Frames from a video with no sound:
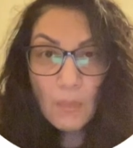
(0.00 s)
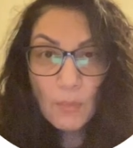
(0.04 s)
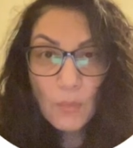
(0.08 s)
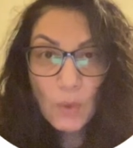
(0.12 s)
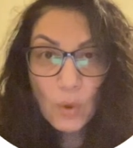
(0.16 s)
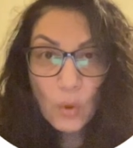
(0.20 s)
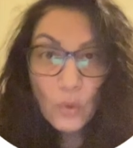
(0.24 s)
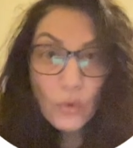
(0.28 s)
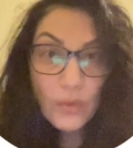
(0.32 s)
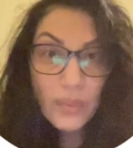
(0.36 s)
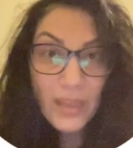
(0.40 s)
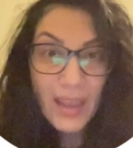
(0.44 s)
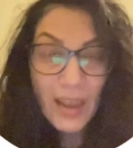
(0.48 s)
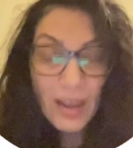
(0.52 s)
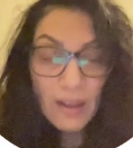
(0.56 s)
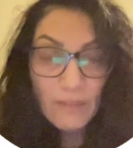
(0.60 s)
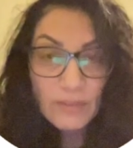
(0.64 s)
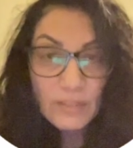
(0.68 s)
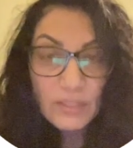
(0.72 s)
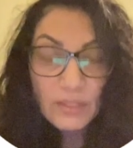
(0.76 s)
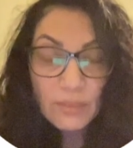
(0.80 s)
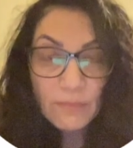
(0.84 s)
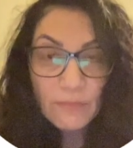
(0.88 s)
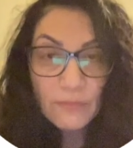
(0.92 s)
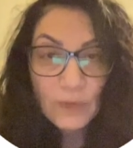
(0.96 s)
or they have
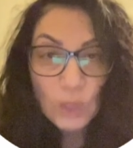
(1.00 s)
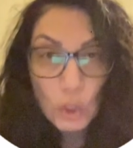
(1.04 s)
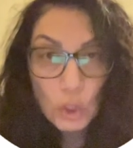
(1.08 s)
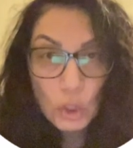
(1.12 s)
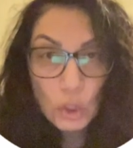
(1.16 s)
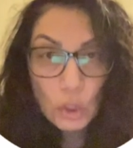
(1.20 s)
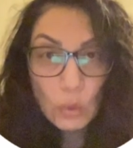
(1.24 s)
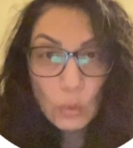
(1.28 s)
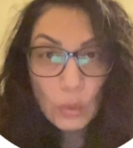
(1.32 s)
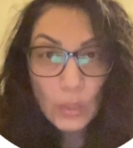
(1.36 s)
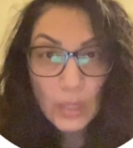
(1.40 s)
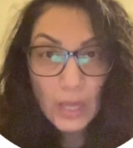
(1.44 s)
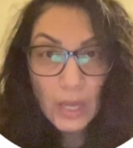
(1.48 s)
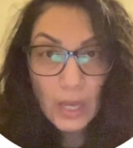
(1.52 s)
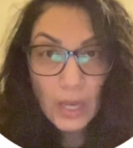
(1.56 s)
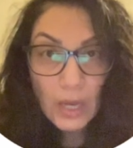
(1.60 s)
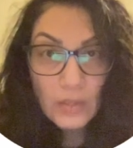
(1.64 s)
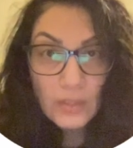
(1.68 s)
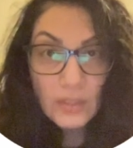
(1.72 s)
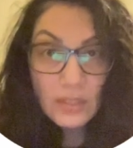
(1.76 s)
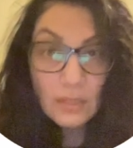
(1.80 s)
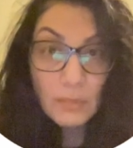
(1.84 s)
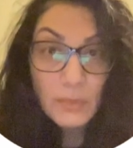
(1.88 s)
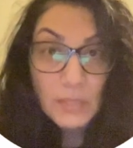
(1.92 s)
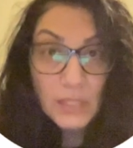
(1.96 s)
some virtual care,
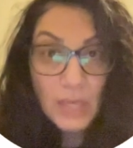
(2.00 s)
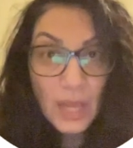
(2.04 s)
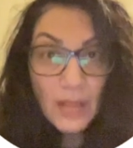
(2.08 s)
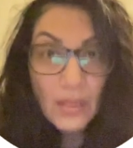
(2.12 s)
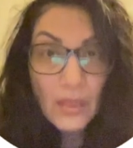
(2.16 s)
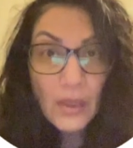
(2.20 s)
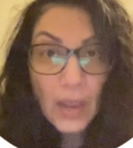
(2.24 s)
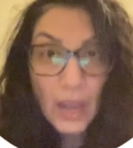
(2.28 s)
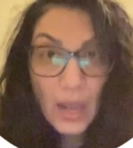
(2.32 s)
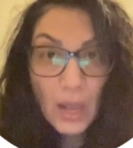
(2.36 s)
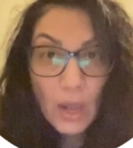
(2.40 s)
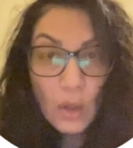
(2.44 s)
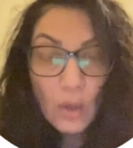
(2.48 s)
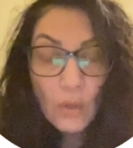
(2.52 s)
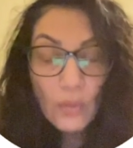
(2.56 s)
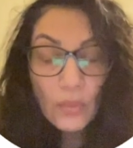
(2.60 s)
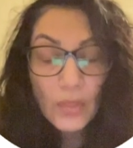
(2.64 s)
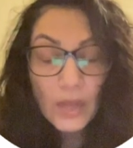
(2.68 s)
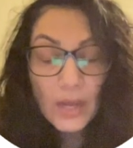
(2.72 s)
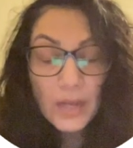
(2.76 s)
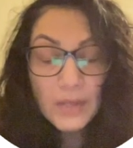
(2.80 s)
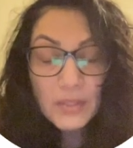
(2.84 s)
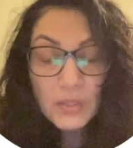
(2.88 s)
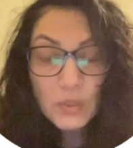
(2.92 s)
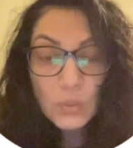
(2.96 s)
some telehealth
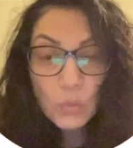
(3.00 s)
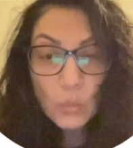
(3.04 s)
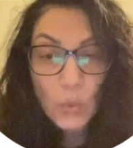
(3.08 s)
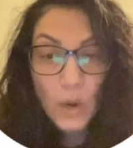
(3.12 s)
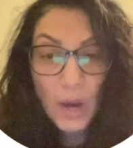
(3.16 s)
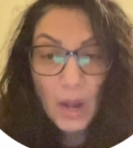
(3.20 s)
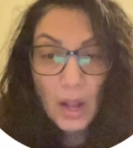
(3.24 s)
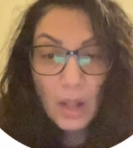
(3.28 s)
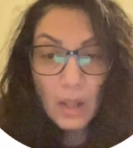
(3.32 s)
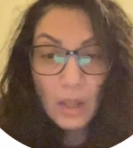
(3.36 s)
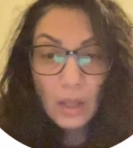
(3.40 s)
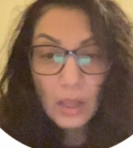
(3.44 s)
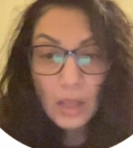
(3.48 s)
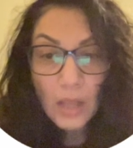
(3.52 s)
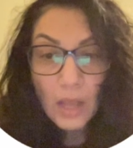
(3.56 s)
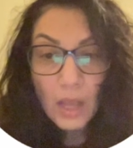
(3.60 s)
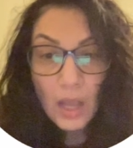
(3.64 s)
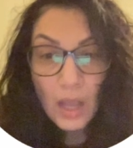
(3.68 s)
as well.